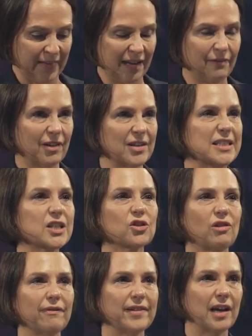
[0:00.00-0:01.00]
a very
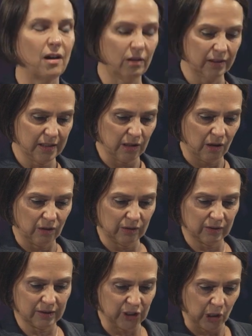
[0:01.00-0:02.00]
scruffy old
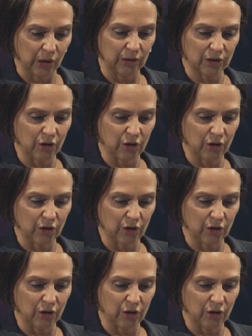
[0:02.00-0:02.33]
doll